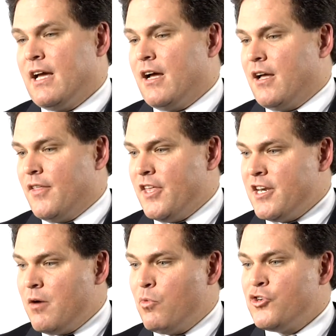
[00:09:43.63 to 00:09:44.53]
The
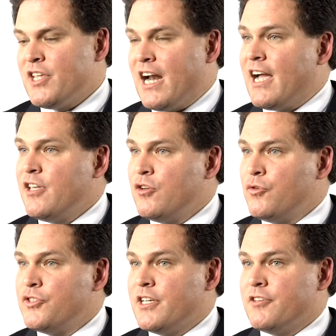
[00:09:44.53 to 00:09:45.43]
numbers that I
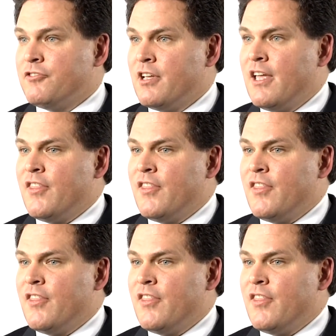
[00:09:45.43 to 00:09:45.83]
use is